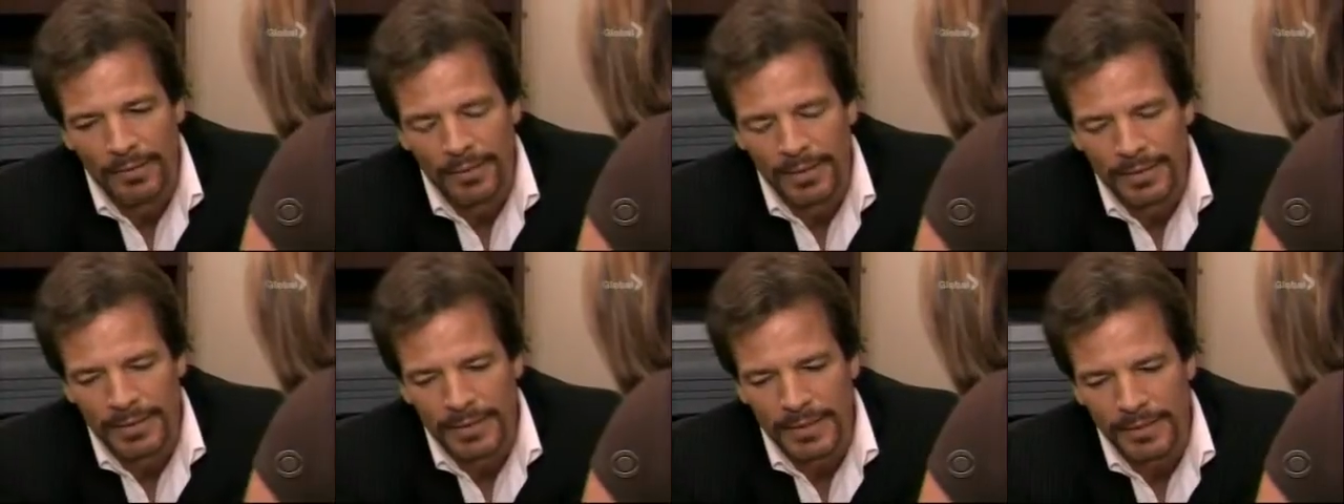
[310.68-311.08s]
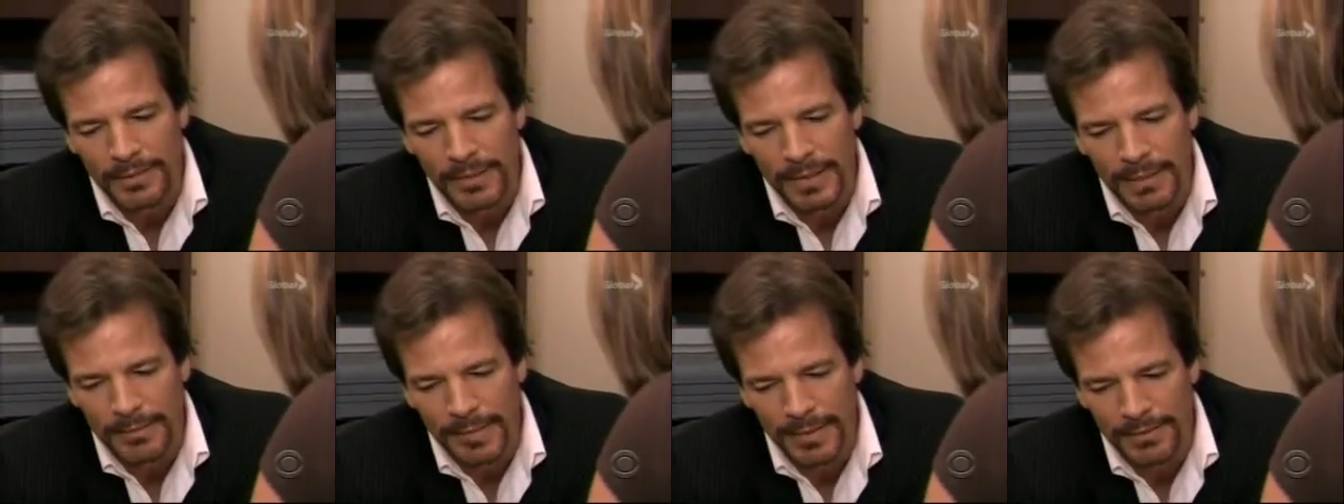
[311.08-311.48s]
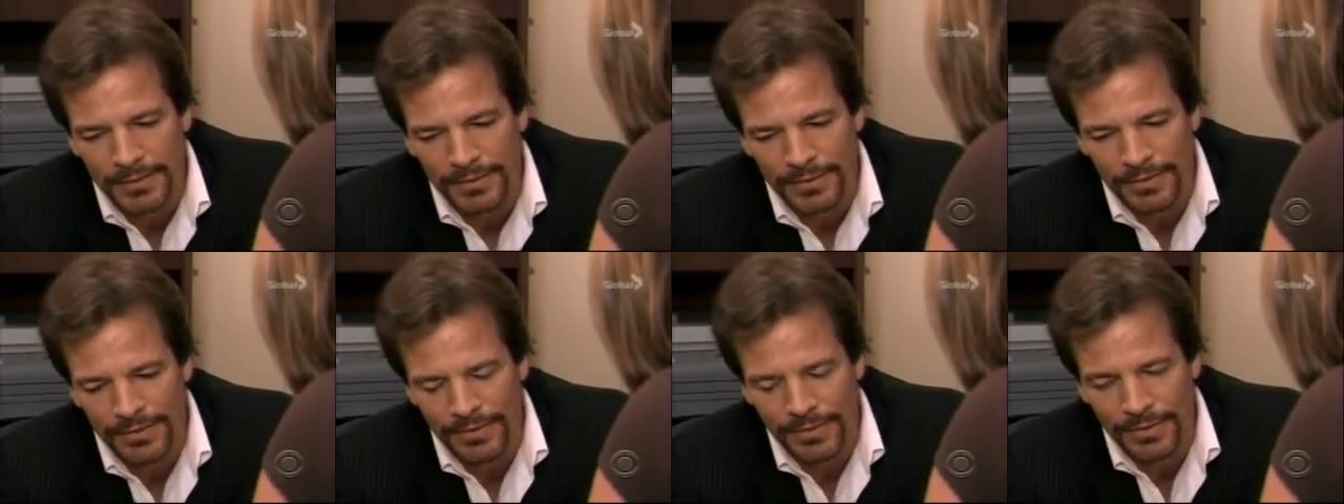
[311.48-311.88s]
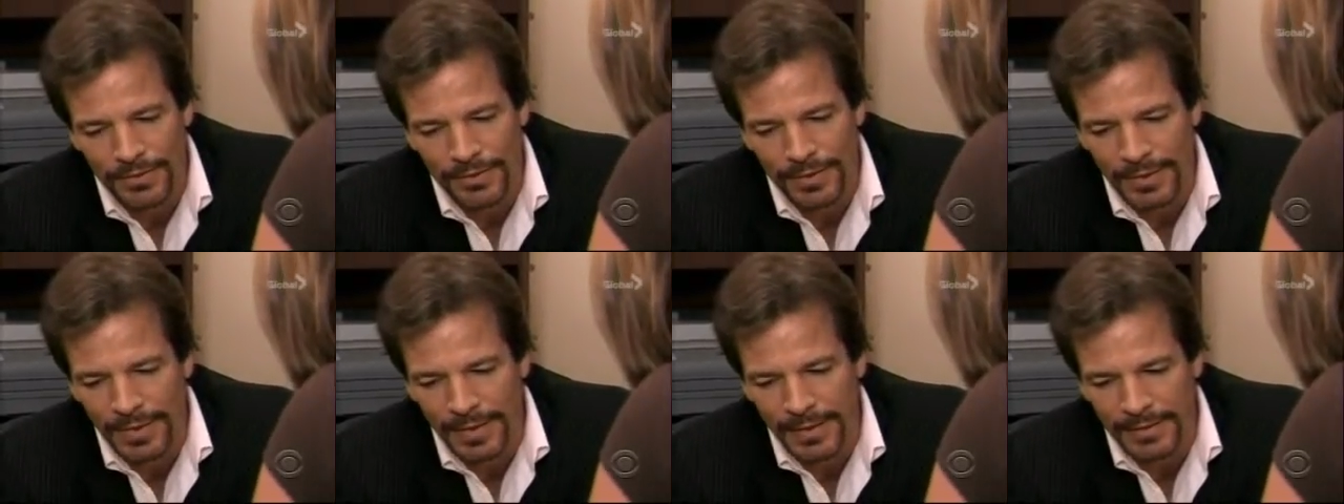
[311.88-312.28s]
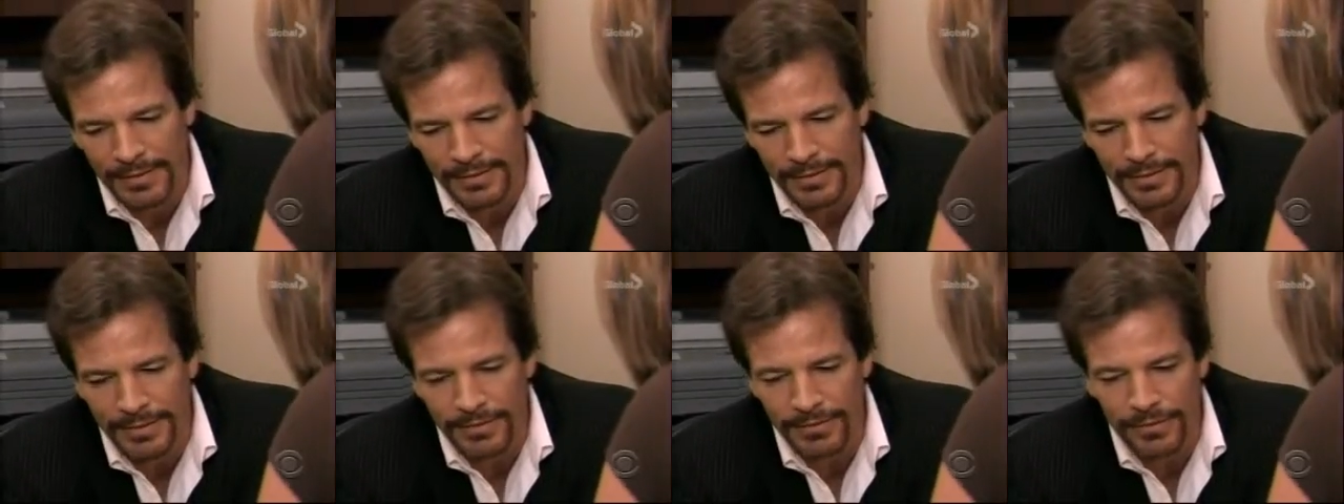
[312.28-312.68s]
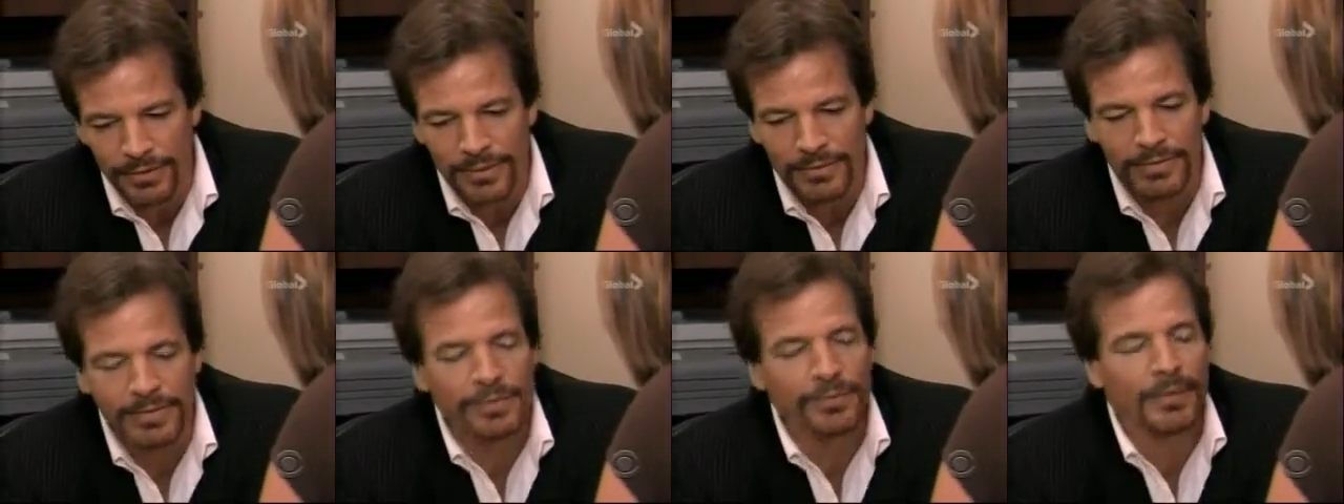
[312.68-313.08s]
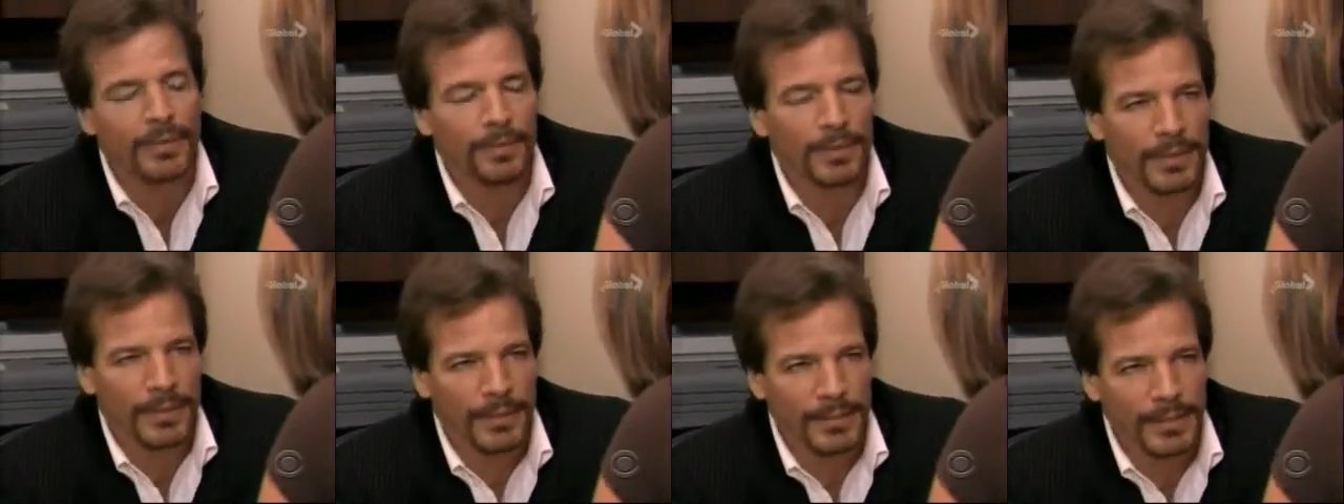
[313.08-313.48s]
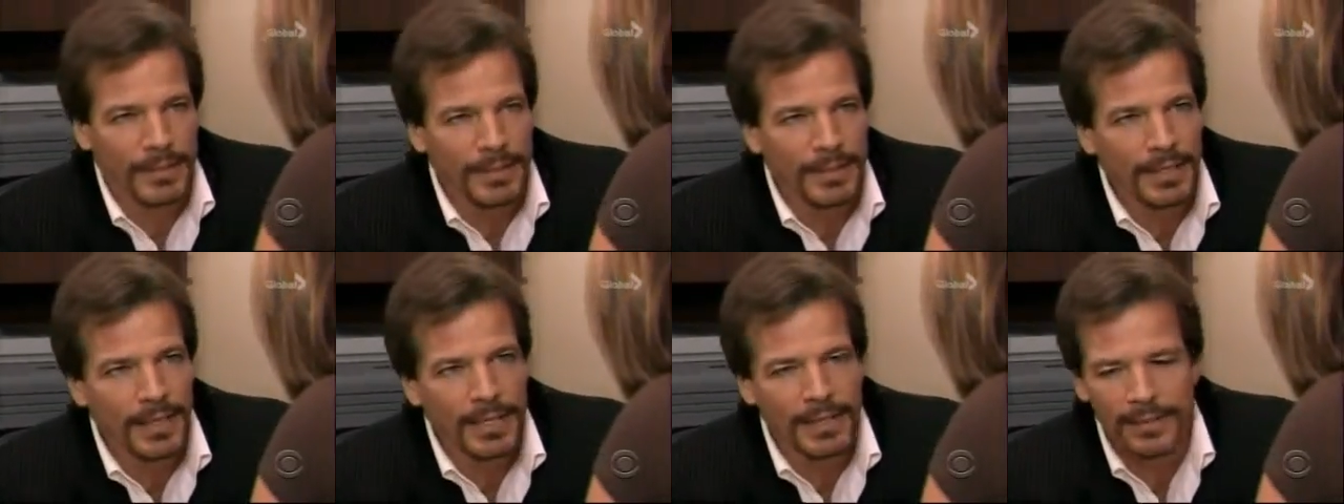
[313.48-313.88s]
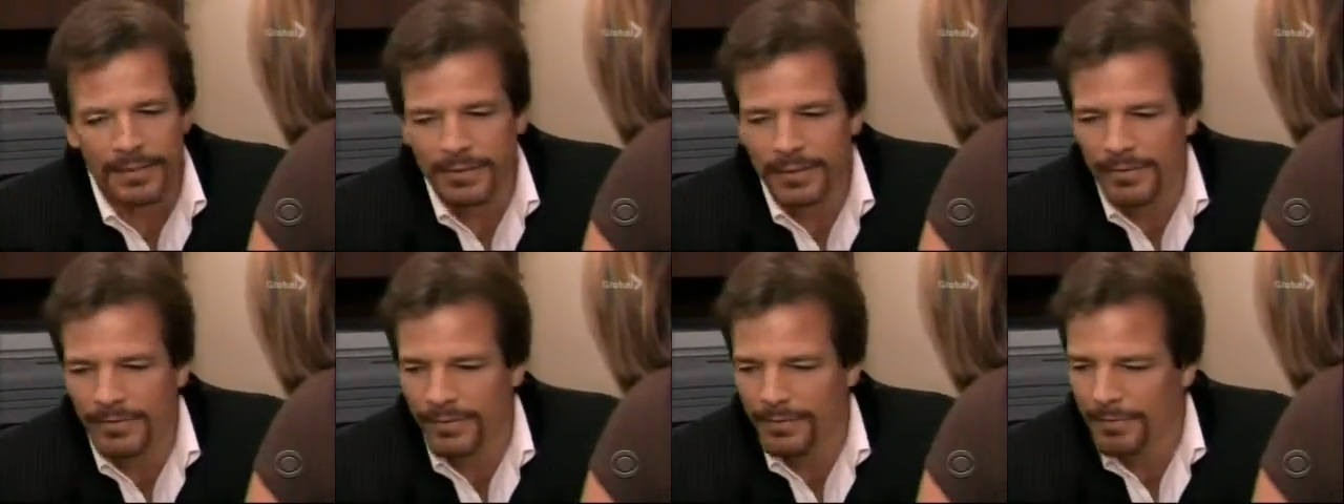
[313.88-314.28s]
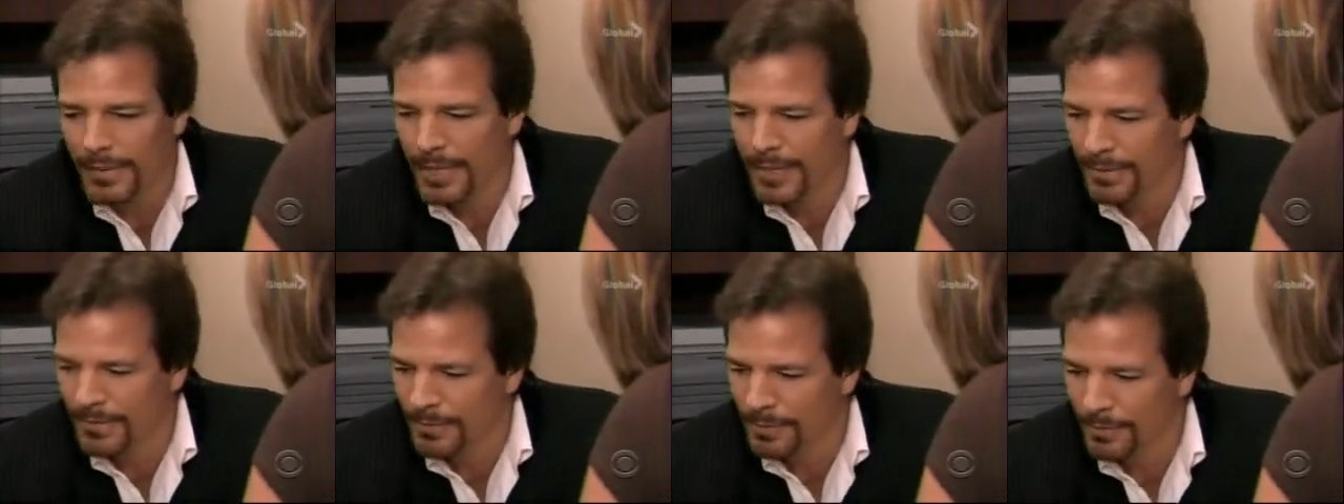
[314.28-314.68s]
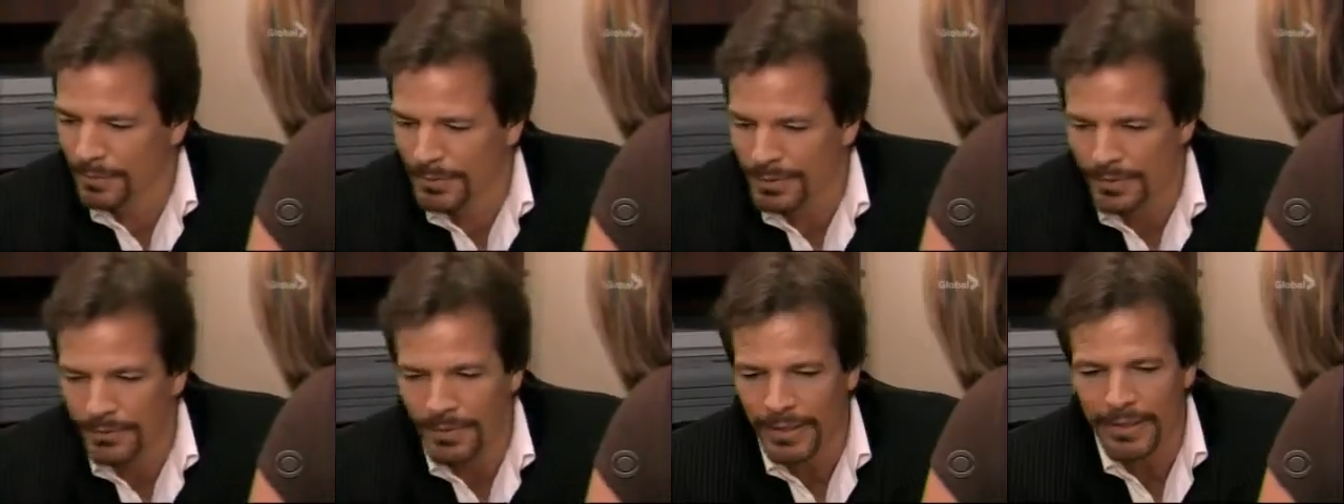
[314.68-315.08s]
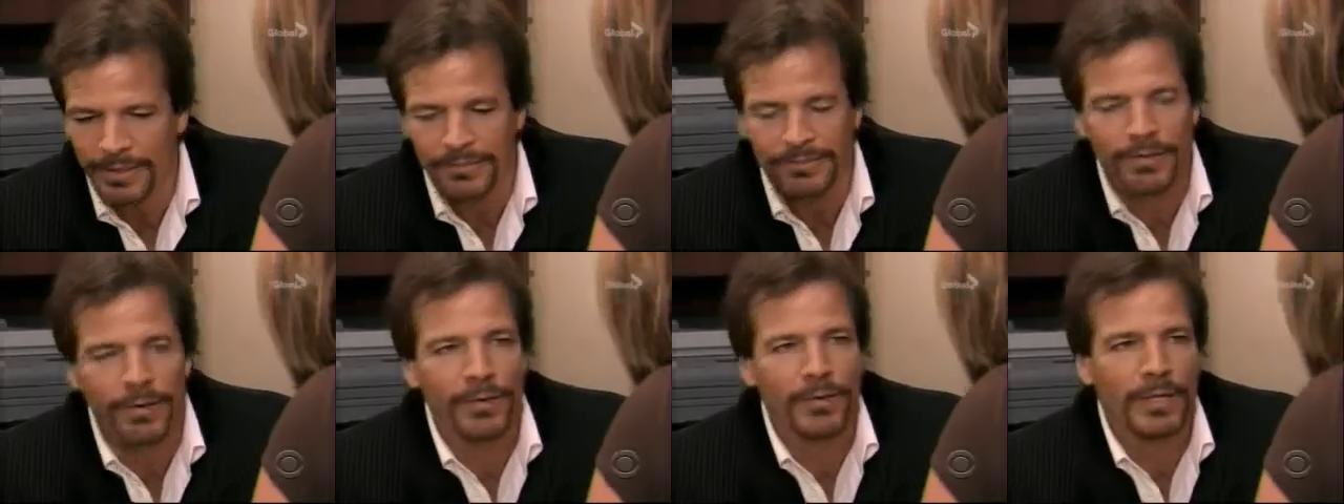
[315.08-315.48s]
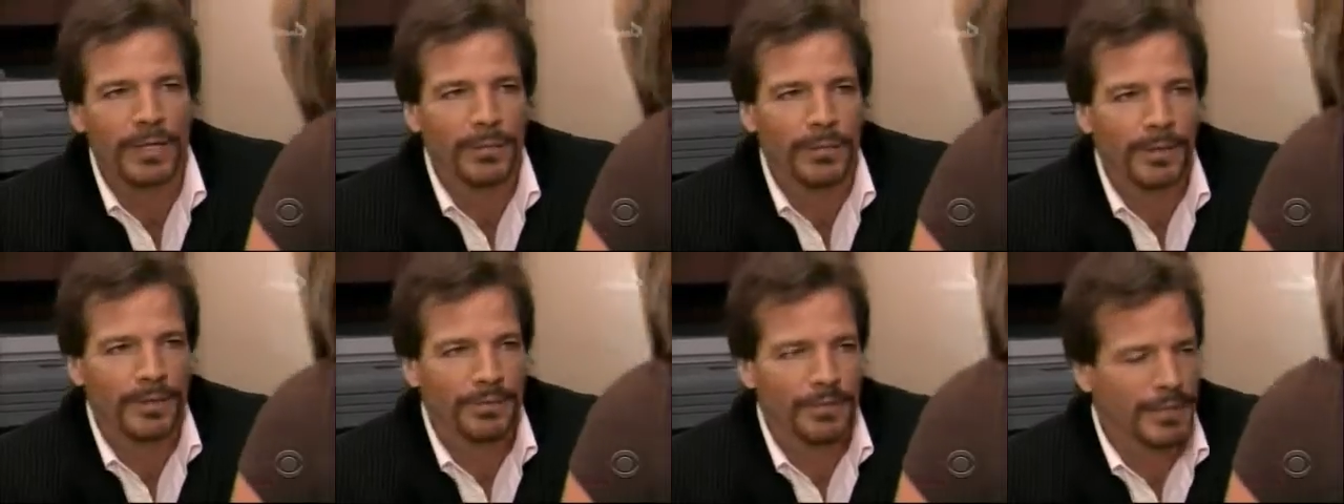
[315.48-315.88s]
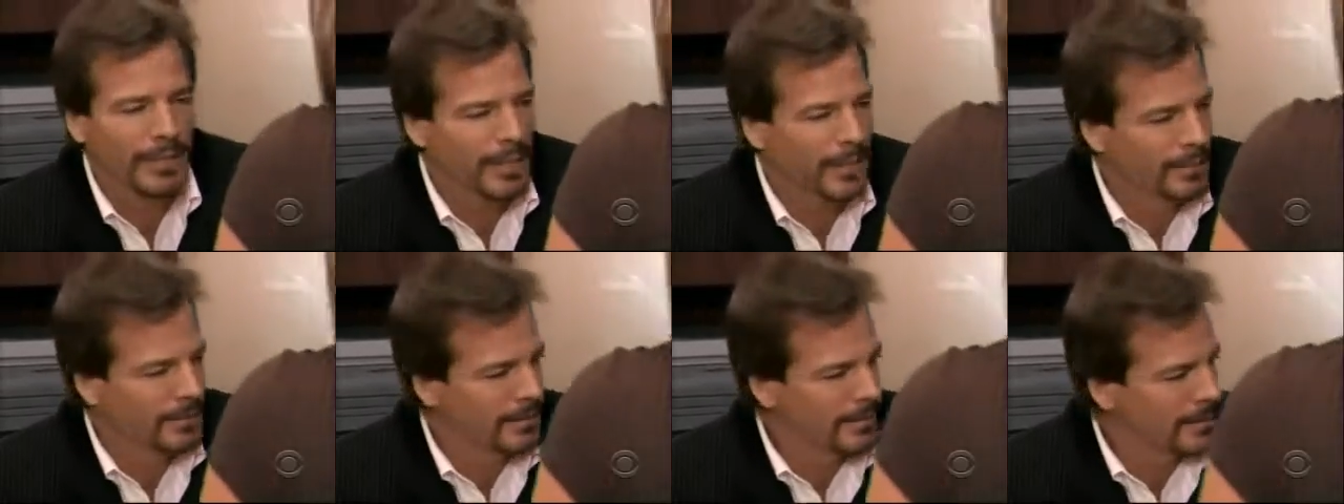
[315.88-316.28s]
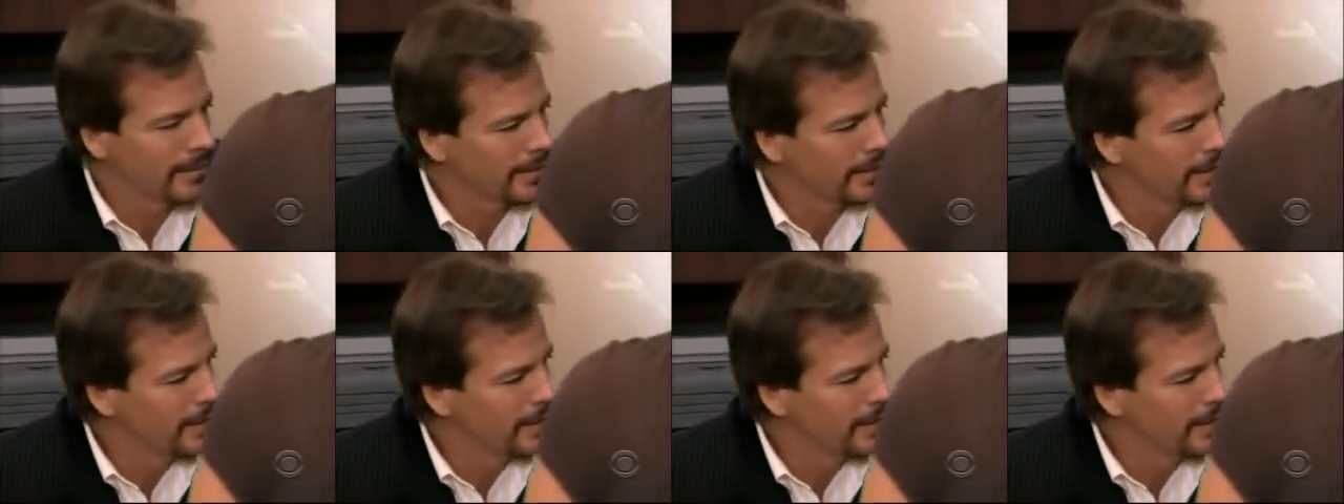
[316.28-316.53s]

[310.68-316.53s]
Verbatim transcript: Well, you know what? I'm not sure that I deserve it, for one thing. I couldn't even manage to put Grady Foley away, for God's sake.